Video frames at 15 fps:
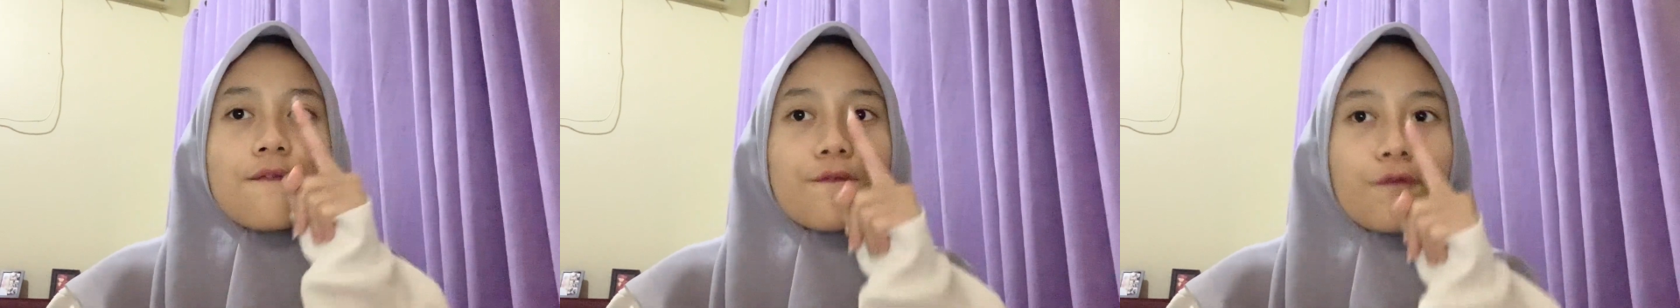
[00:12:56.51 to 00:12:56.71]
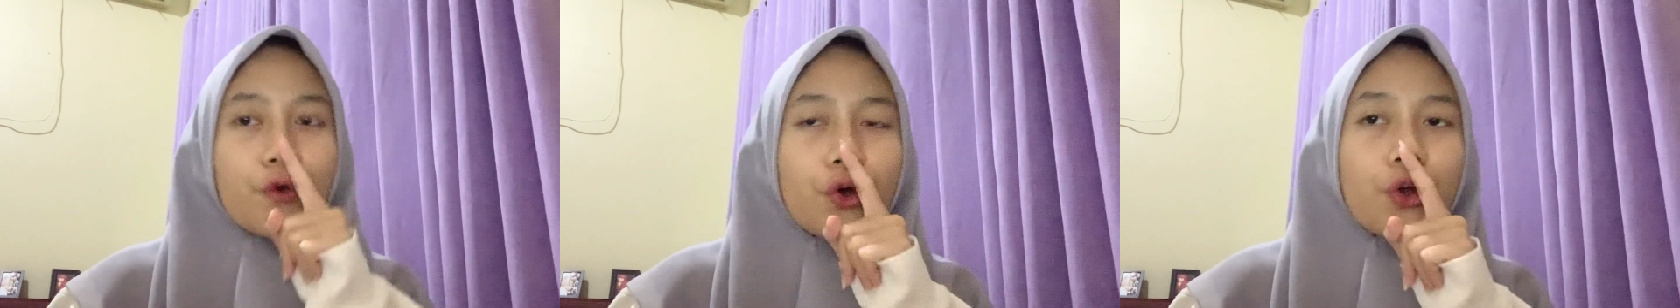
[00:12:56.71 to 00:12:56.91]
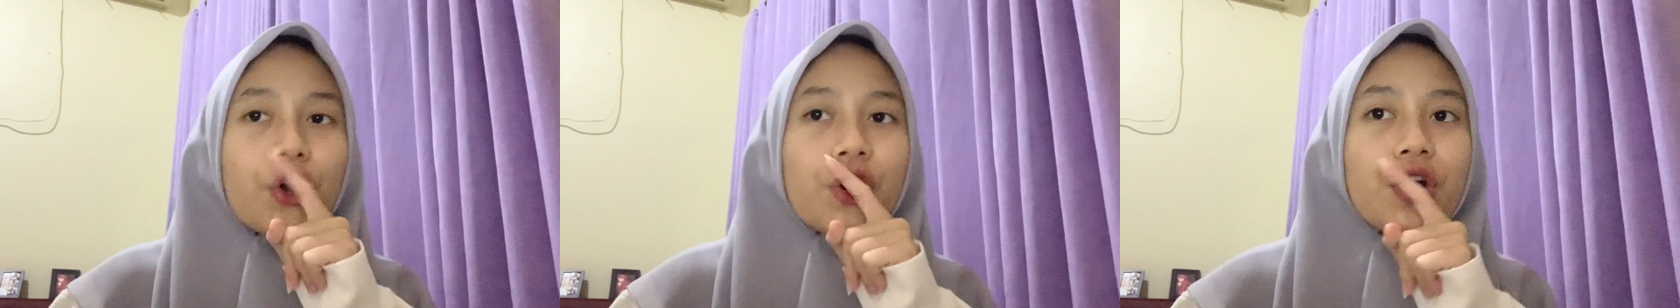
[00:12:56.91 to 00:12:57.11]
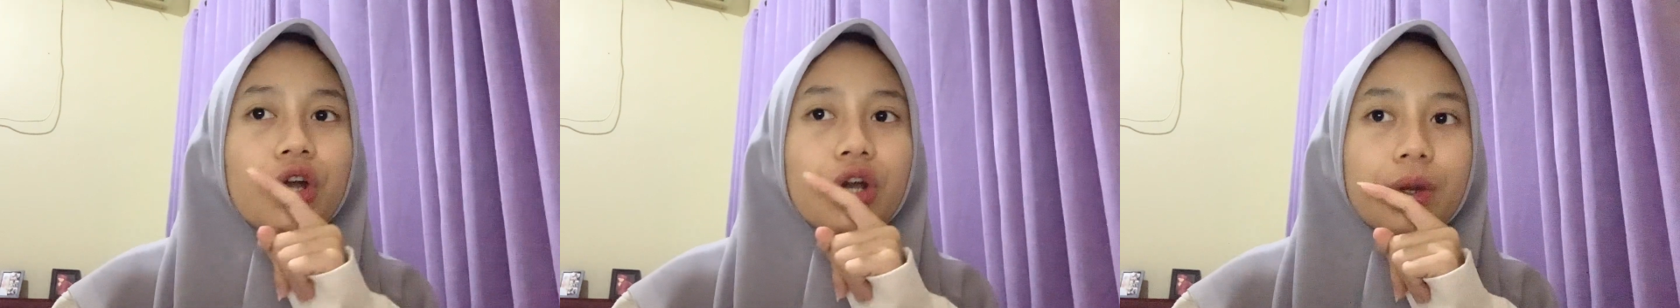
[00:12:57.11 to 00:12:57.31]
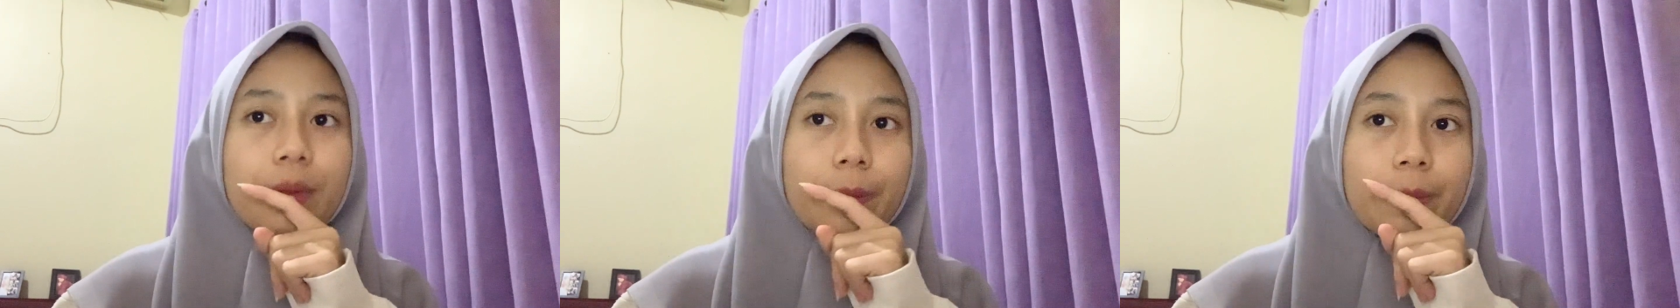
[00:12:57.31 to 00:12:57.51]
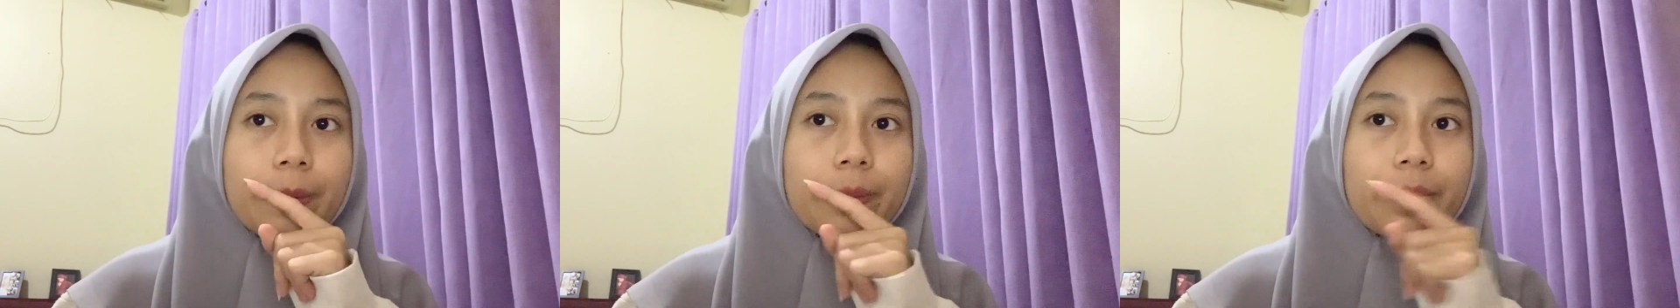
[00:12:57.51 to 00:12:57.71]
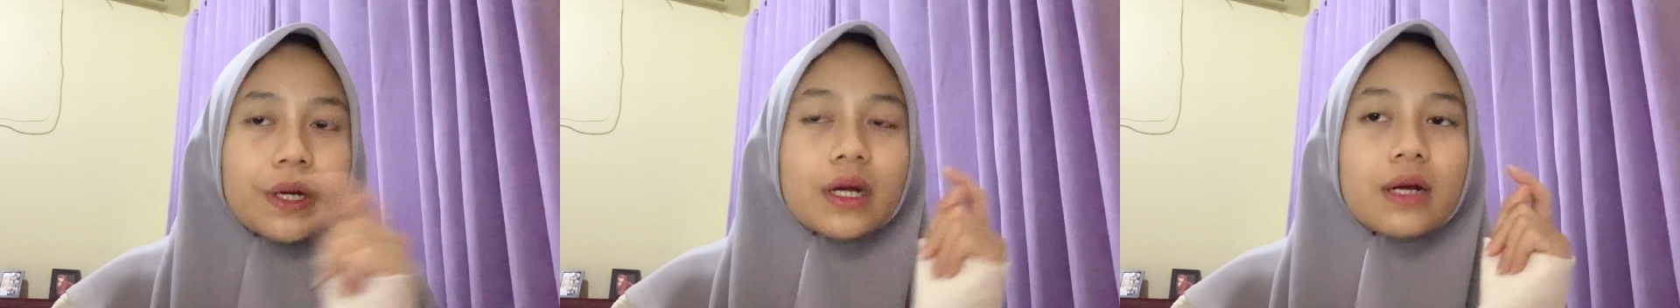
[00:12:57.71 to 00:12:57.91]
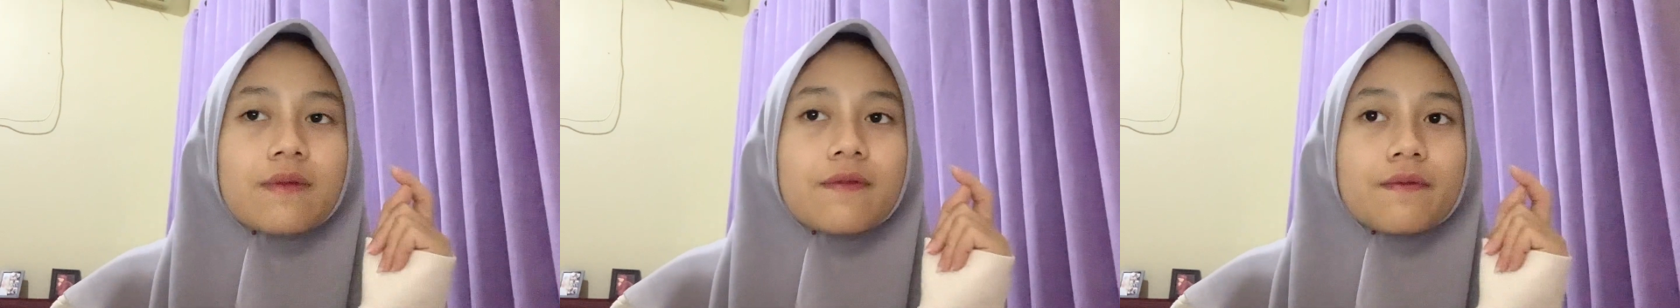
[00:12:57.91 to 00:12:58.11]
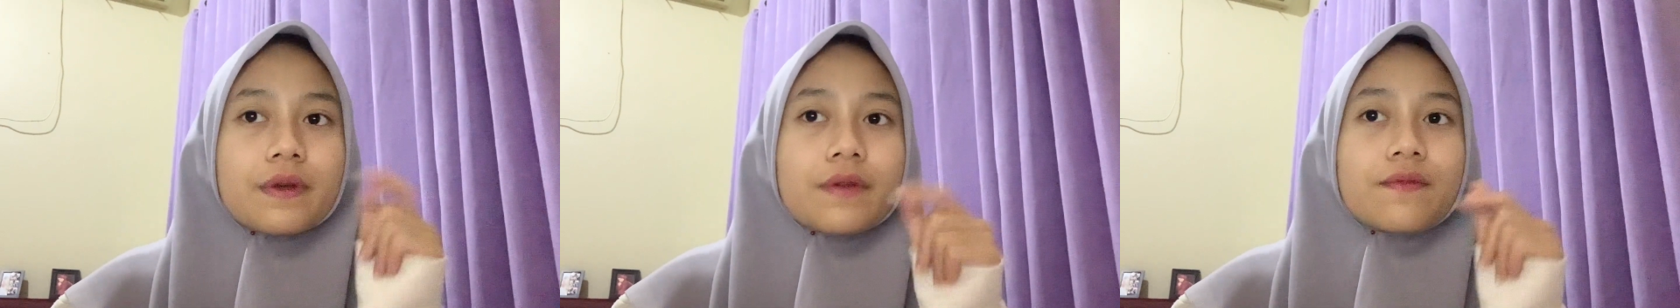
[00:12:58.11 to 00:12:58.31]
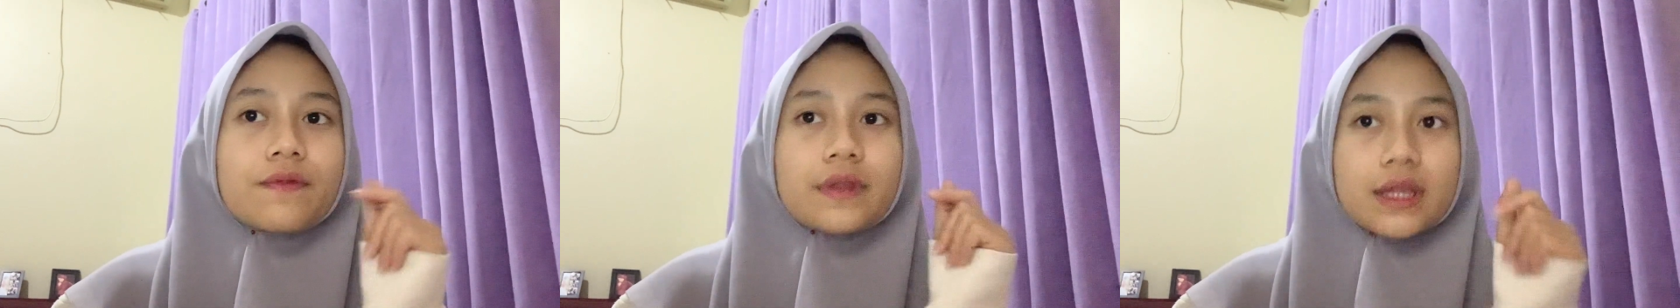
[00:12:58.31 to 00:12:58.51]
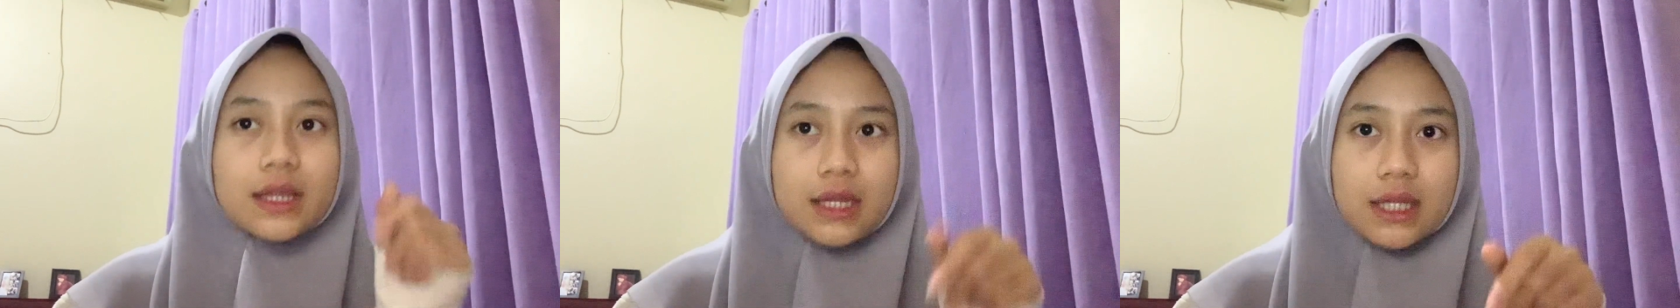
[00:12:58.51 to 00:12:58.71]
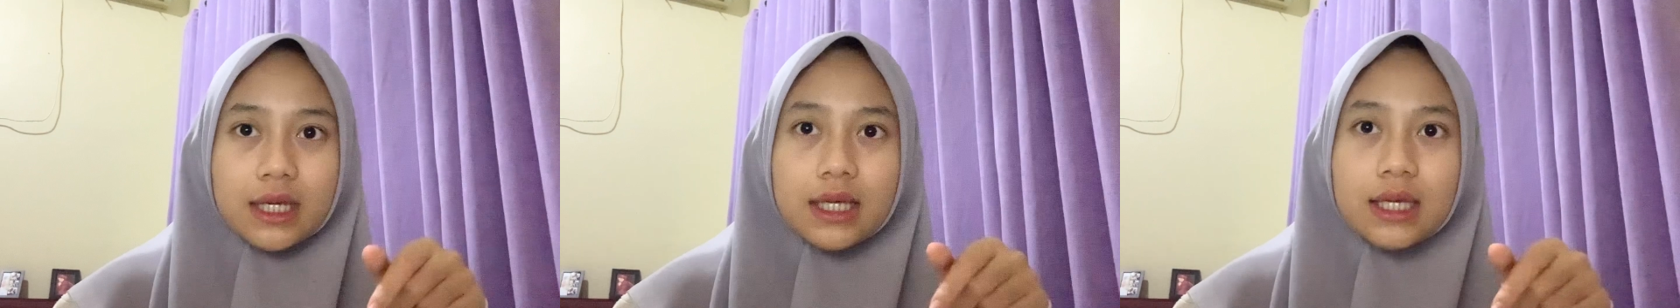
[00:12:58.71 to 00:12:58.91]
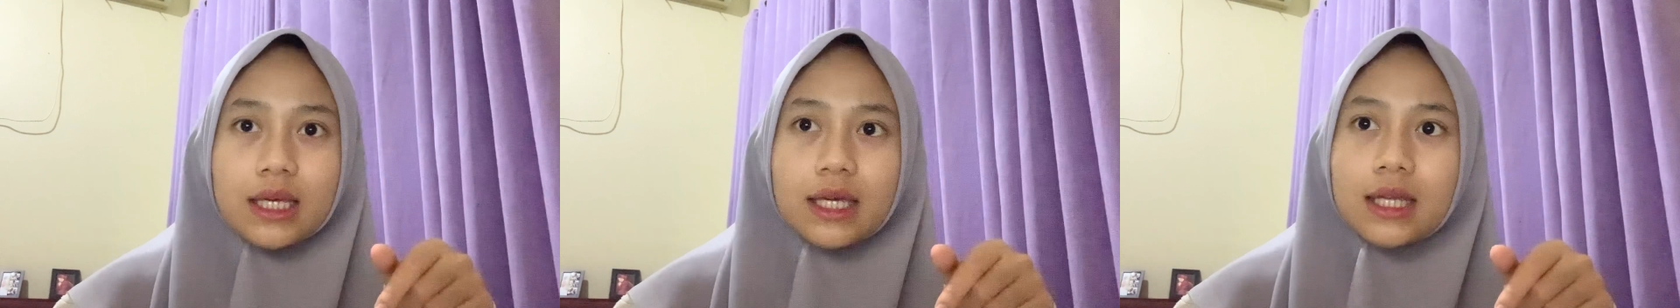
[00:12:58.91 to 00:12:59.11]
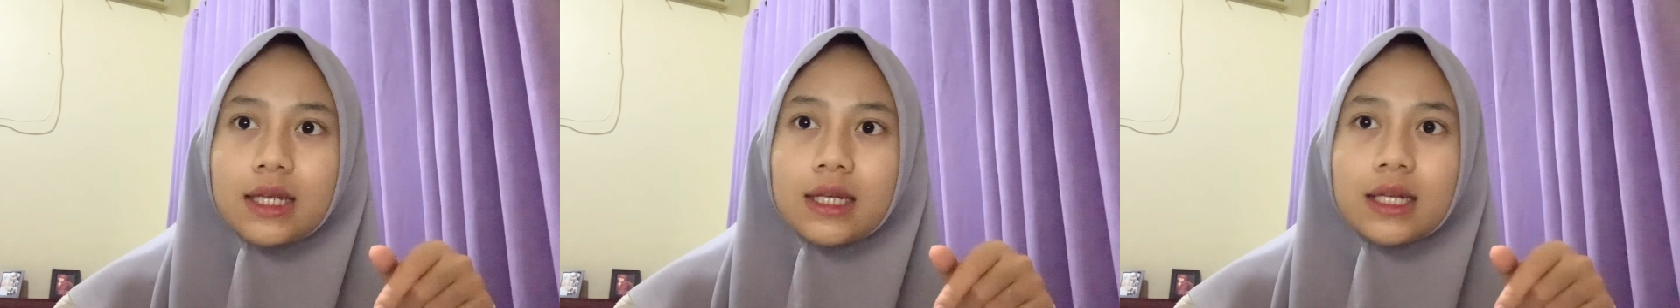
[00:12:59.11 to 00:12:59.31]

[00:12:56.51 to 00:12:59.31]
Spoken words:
4 per 15